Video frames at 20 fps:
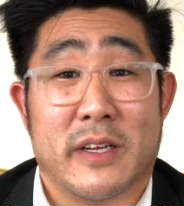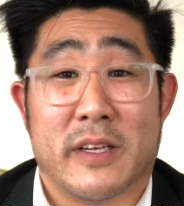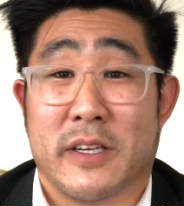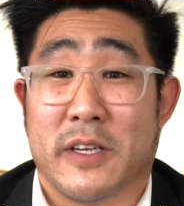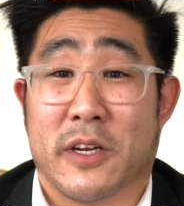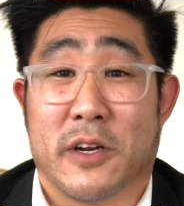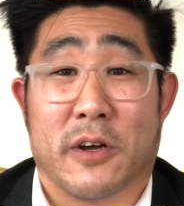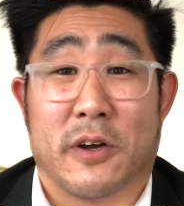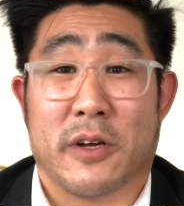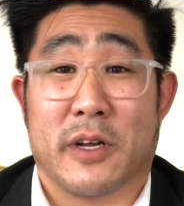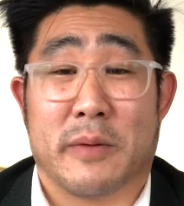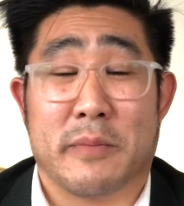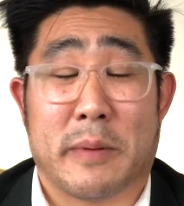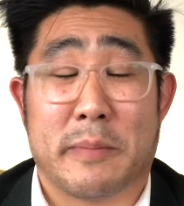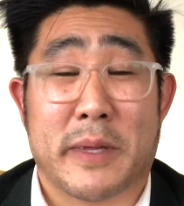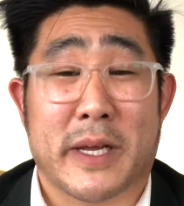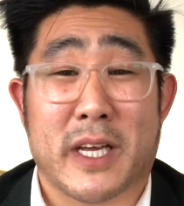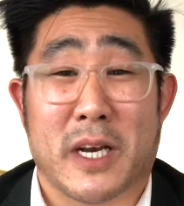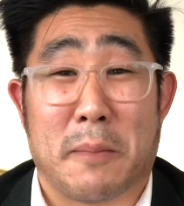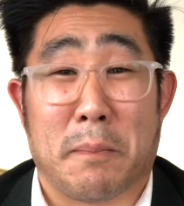you know, and I'm
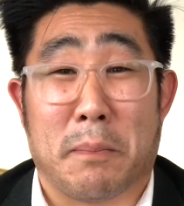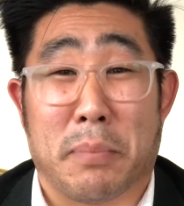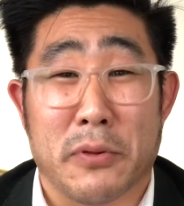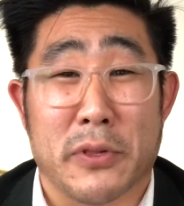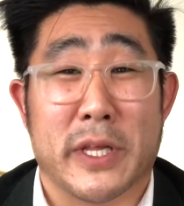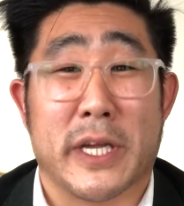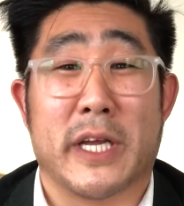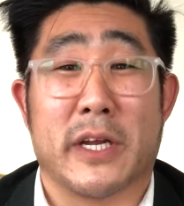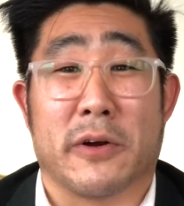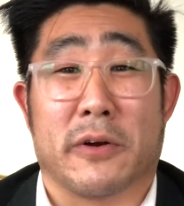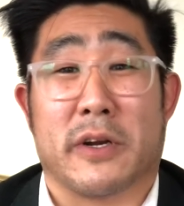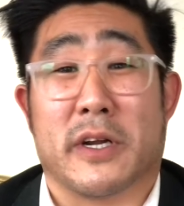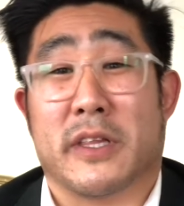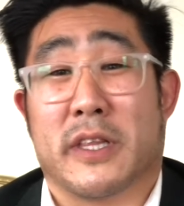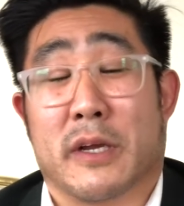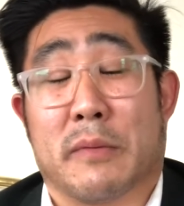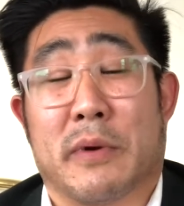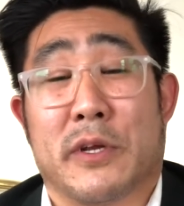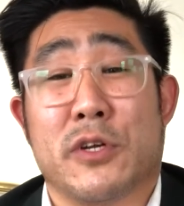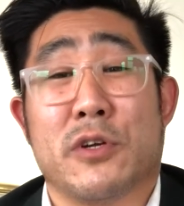not gonna bleed or
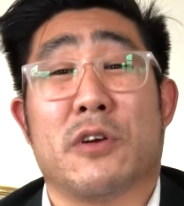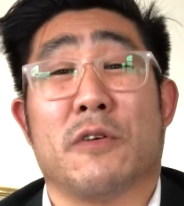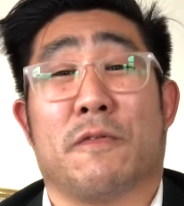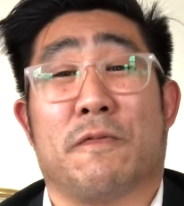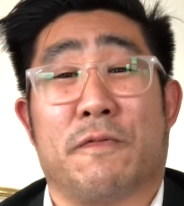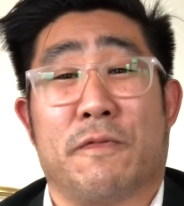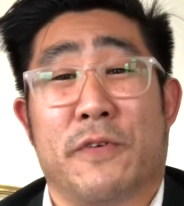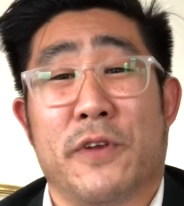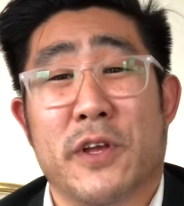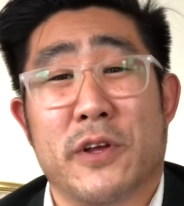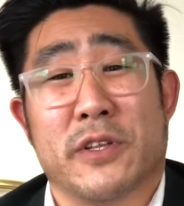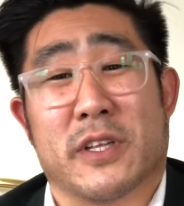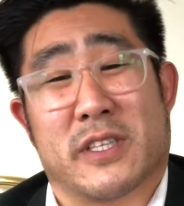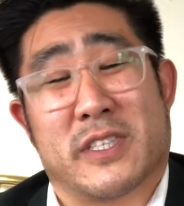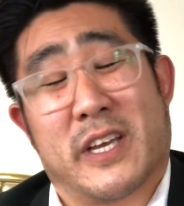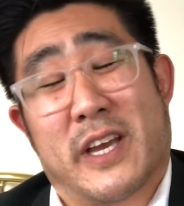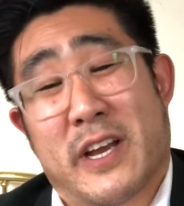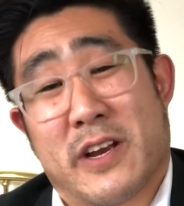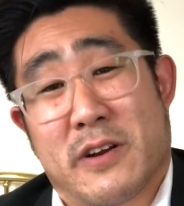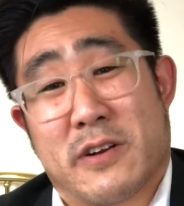anything, but you could feel the
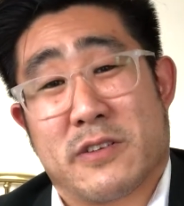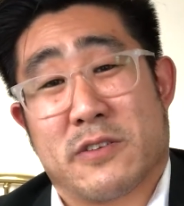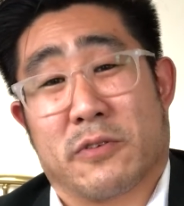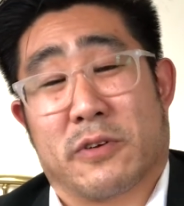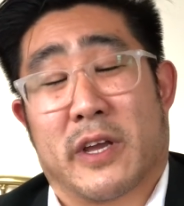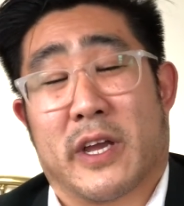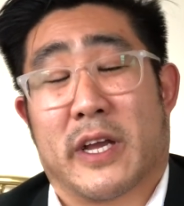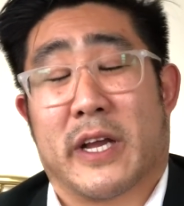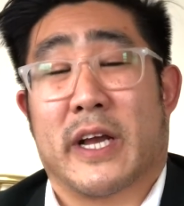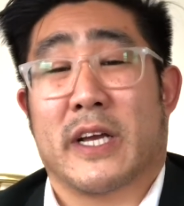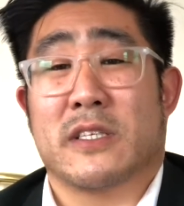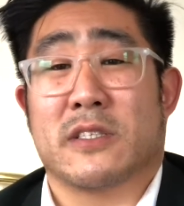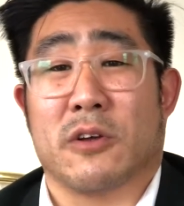tears, okay guys?